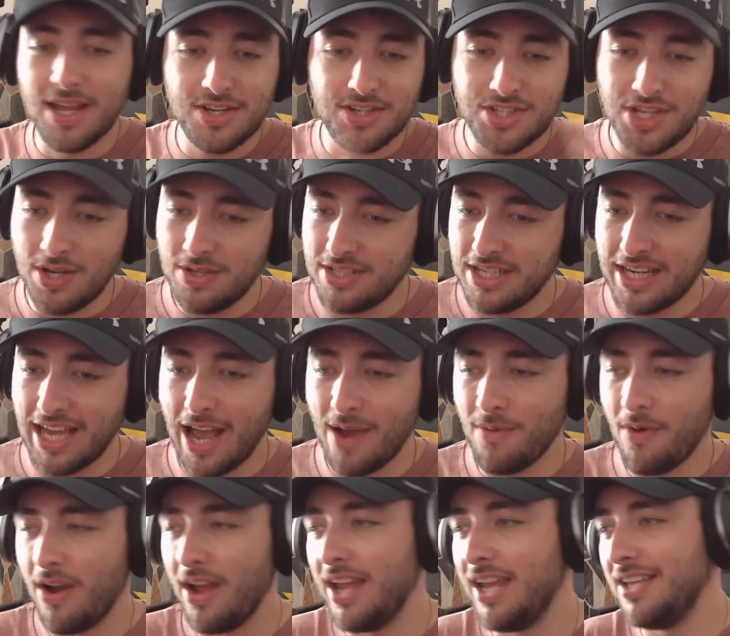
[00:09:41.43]

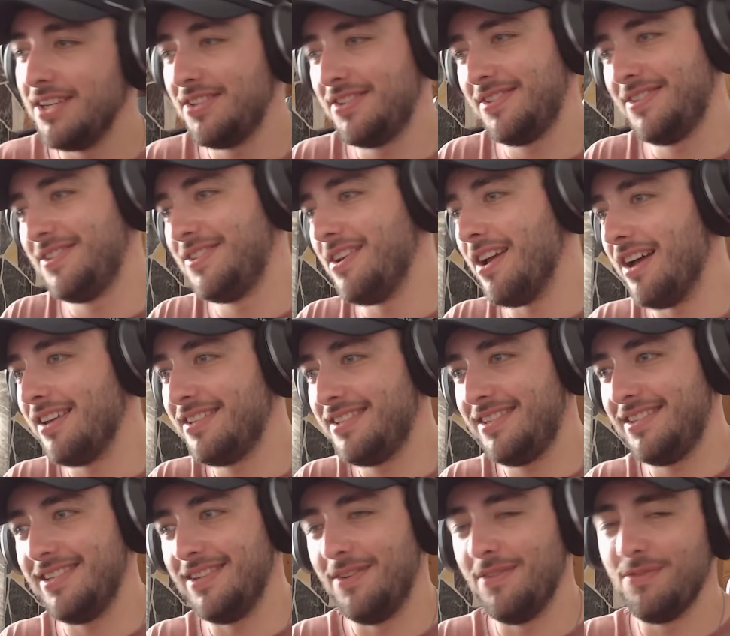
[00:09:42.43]
Shutagawa is
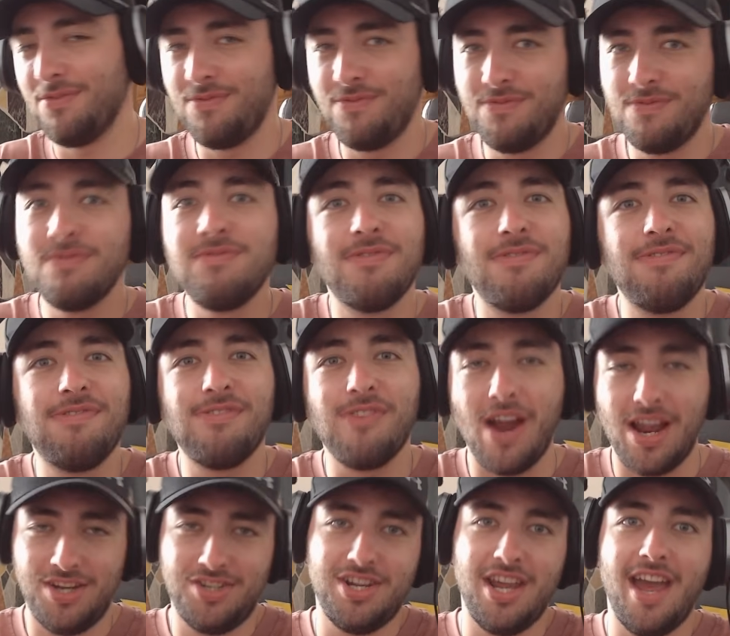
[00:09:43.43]
just
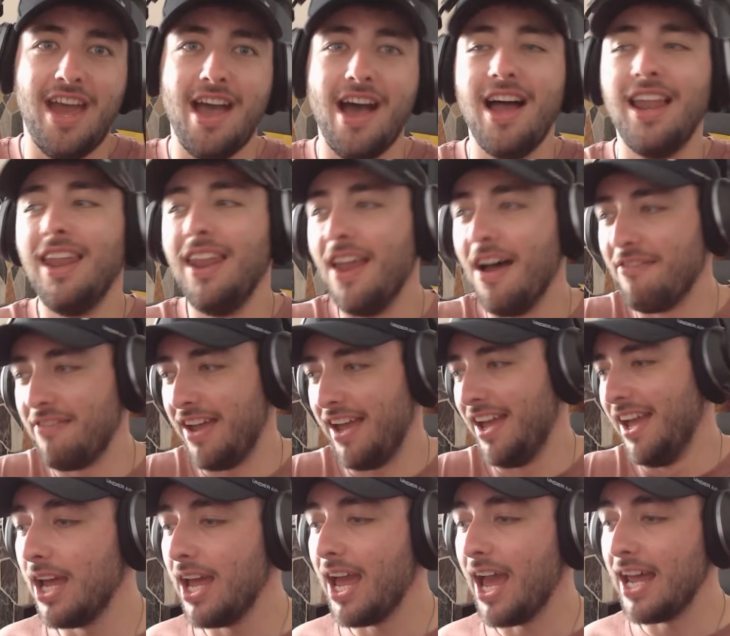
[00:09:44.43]
fresh air. I love it.